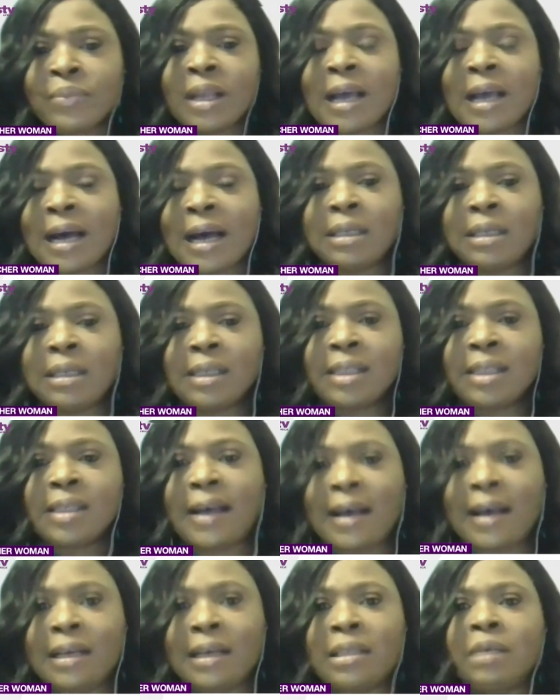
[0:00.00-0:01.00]
and it
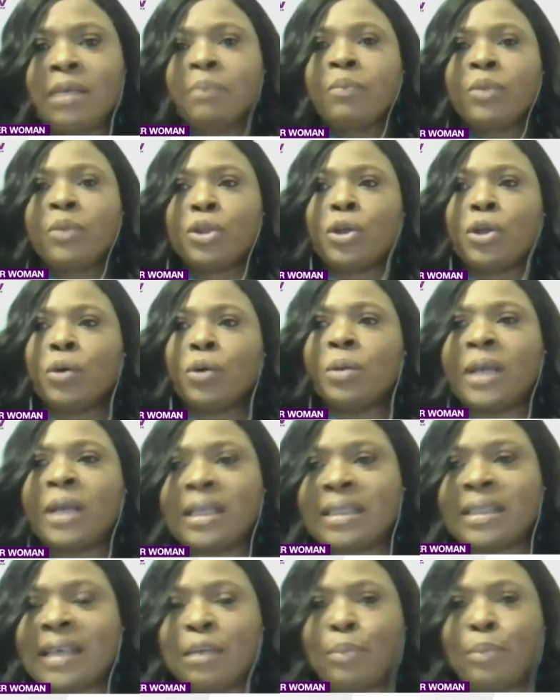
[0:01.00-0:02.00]
said,
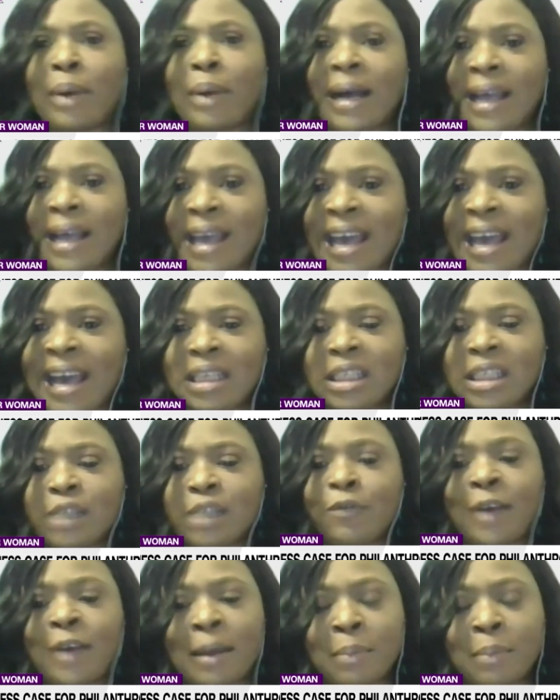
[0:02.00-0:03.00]
donated by X
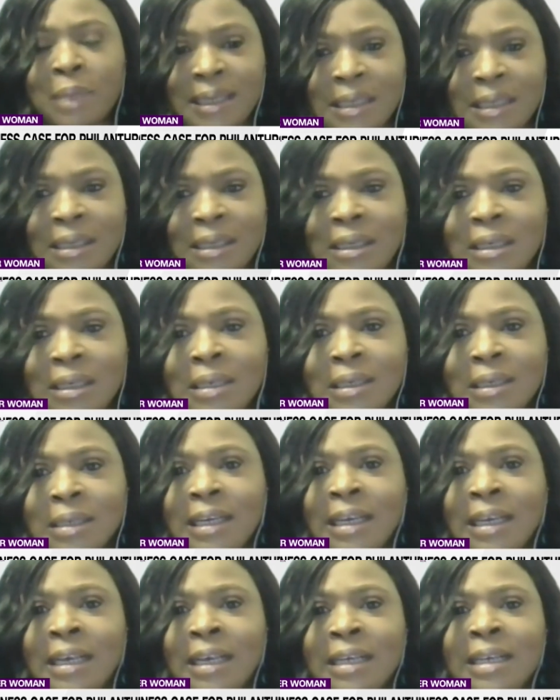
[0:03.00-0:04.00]
family
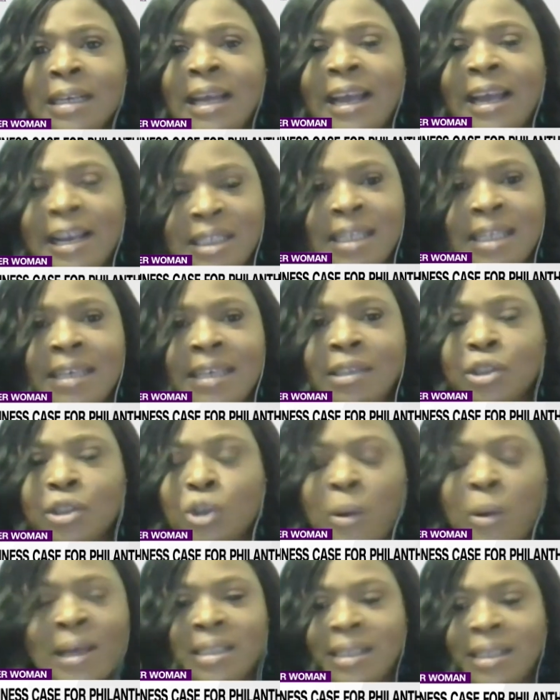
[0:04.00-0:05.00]
in eighteen
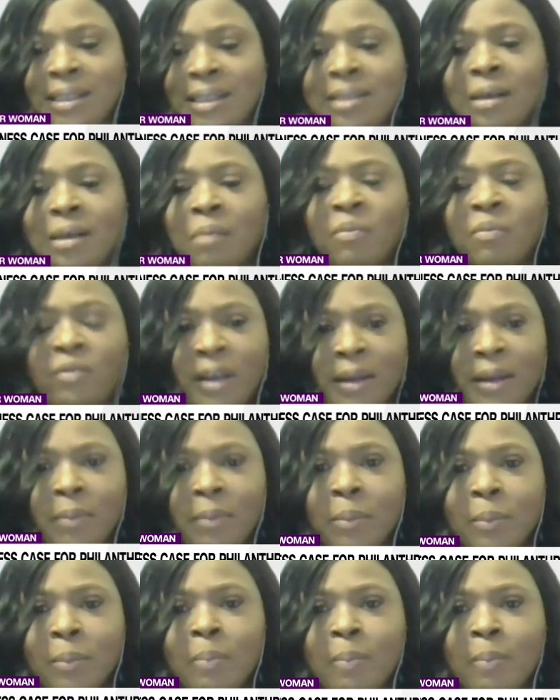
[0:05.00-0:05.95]
twenty something.